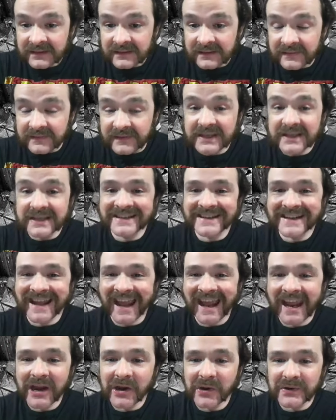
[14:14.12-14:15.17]
The
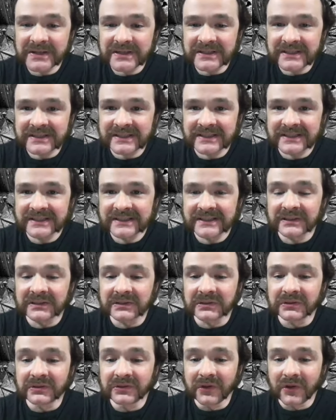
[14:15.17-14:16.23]
inherent
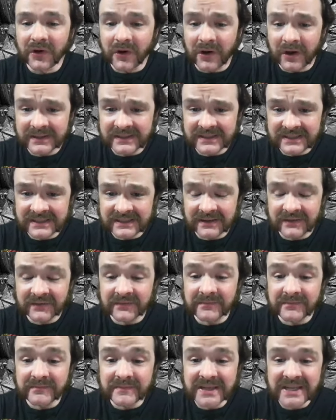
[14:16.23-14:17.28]
loss of
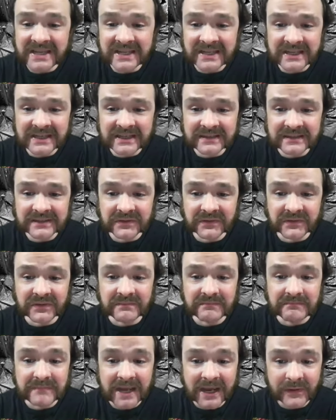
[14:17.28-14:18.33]
meaning to the
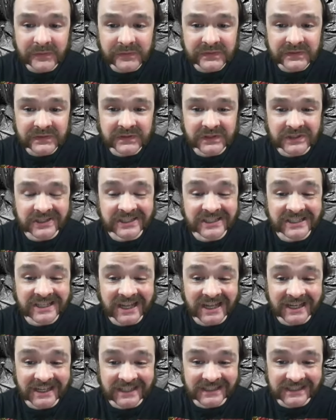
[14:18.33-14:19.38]
mouse
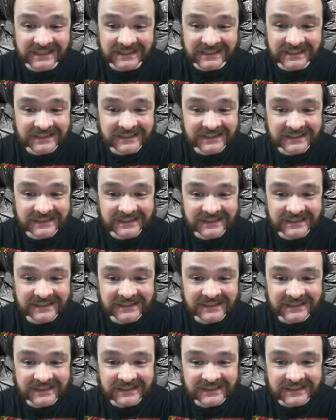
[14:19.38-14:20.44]
society.
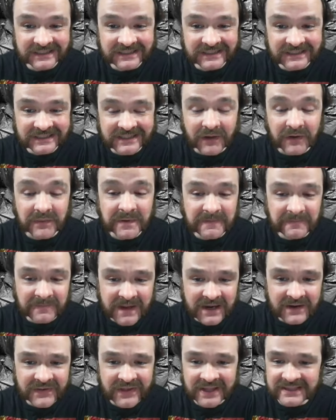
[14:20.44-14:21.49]
Now, to be
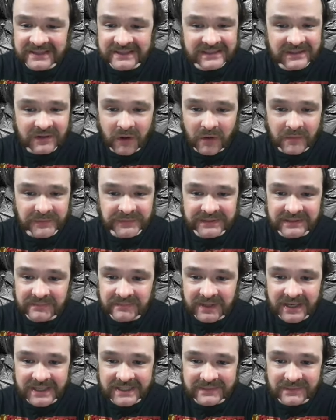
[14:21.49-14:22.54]
fair, that's almost
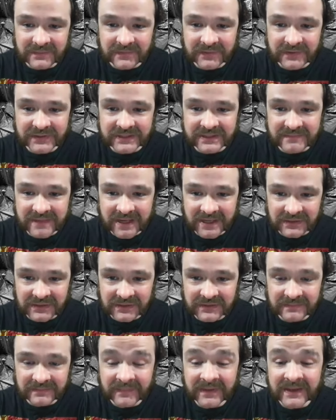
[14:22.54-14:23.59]
impossible for us to
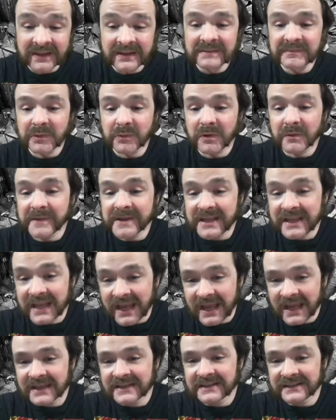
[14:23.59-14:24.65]
measure. But what we
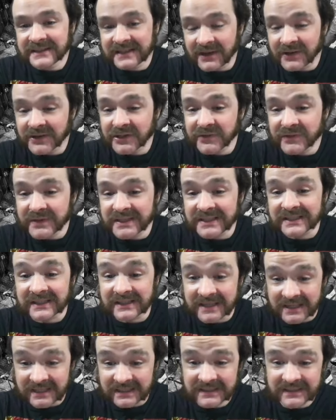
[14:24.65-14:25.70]
can tell you is
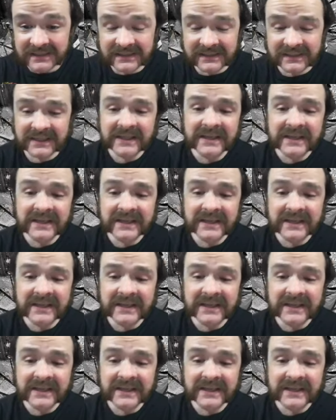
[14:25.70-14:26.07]
this.